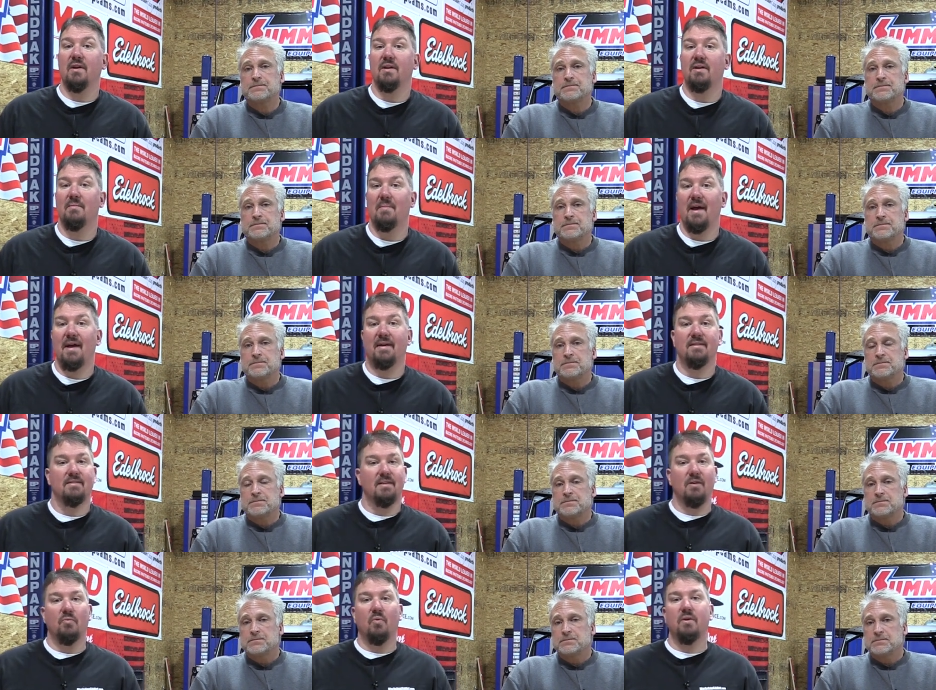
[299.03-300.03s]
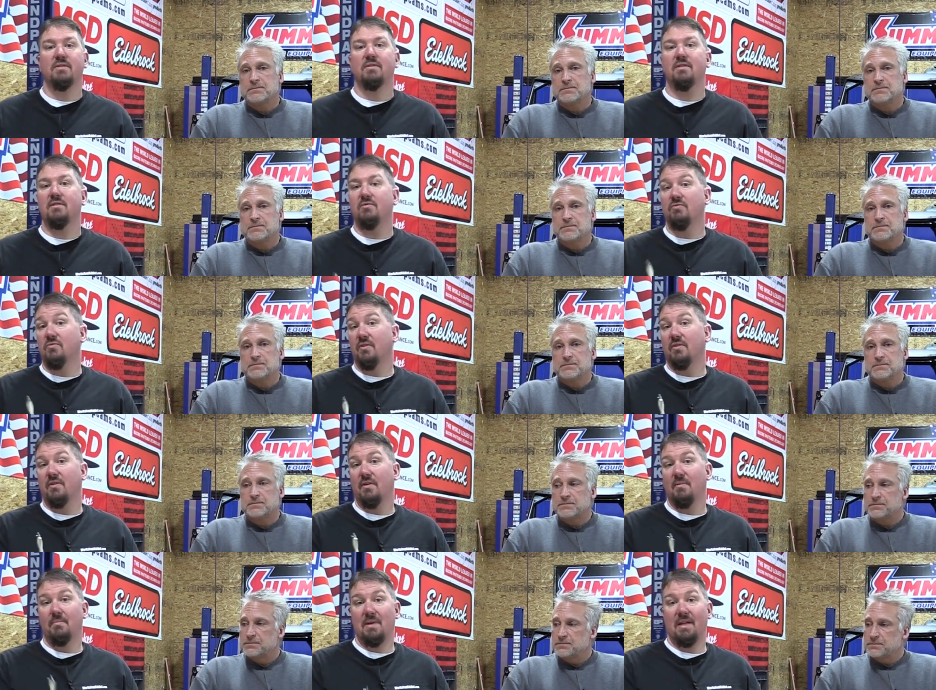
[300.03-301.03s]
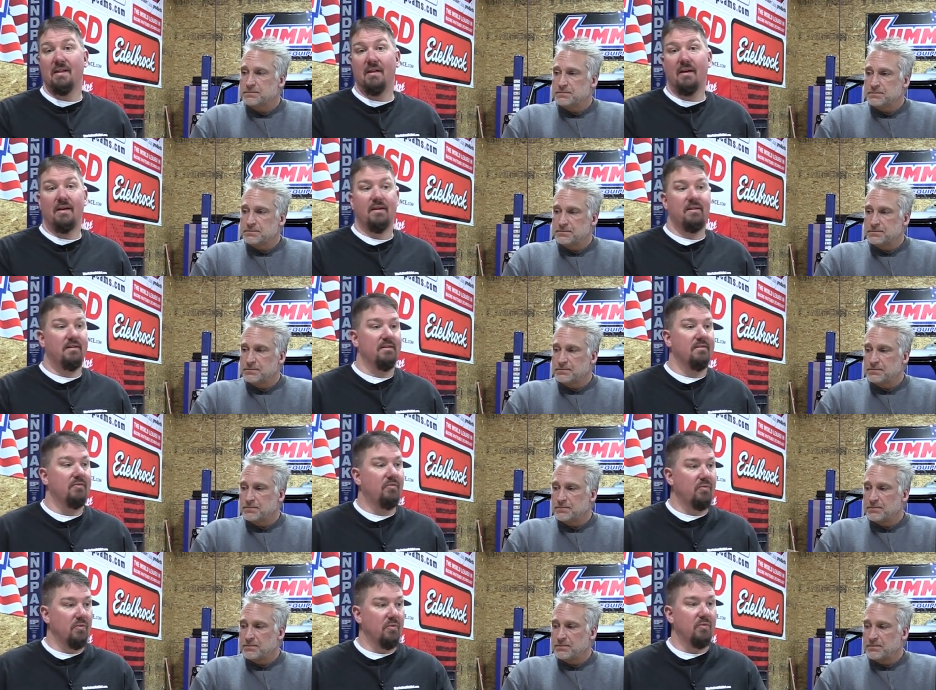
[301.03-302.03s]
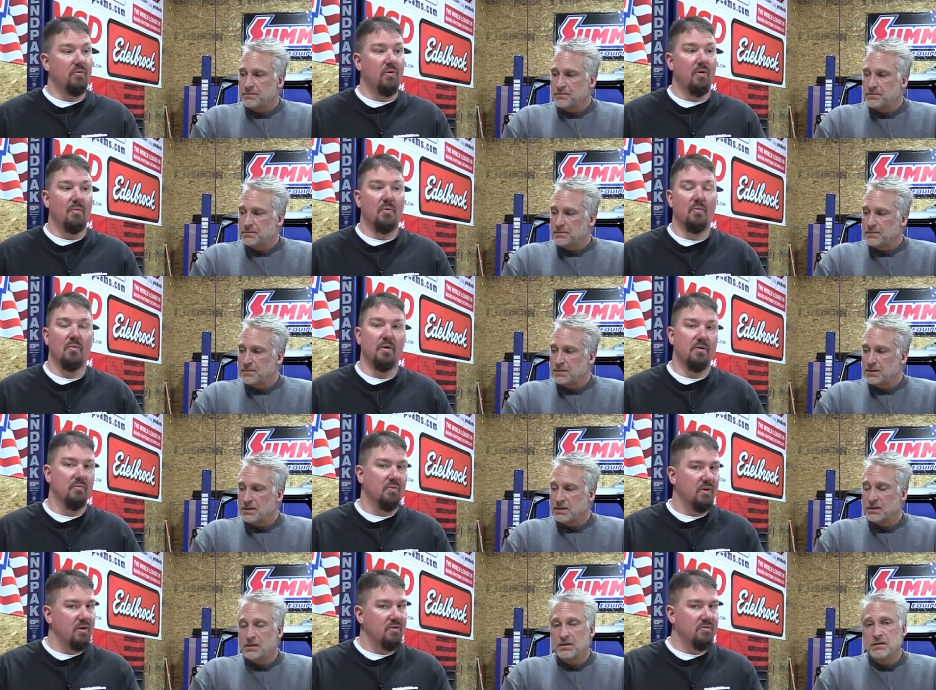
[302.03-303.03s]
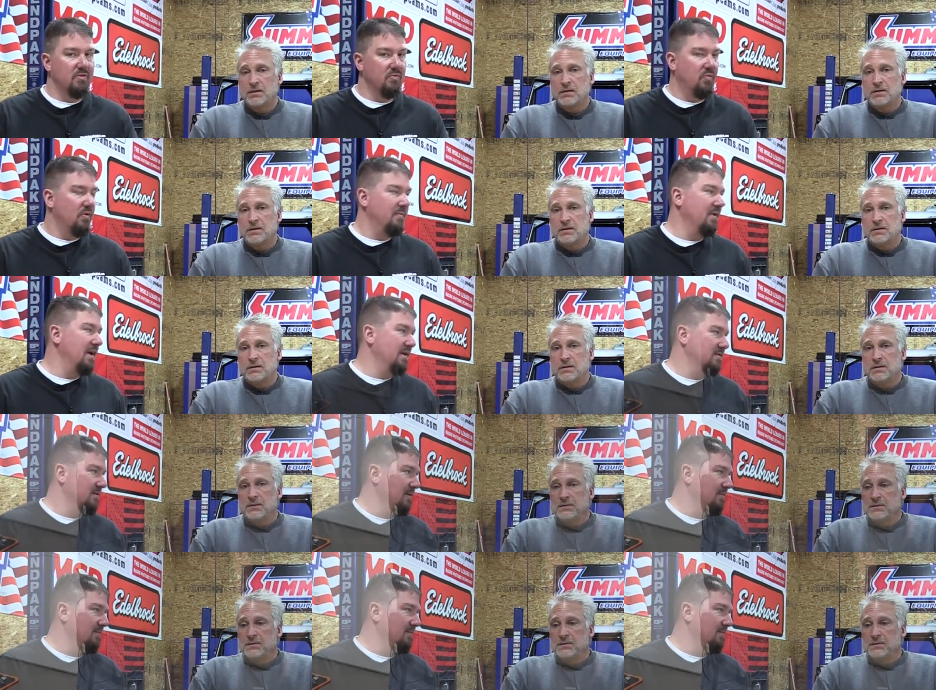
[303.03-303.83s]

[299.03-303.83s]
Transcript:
Speaker 1: wanted to come back and say, what's this drill going to be like through normal wood? And we're using Wolmanized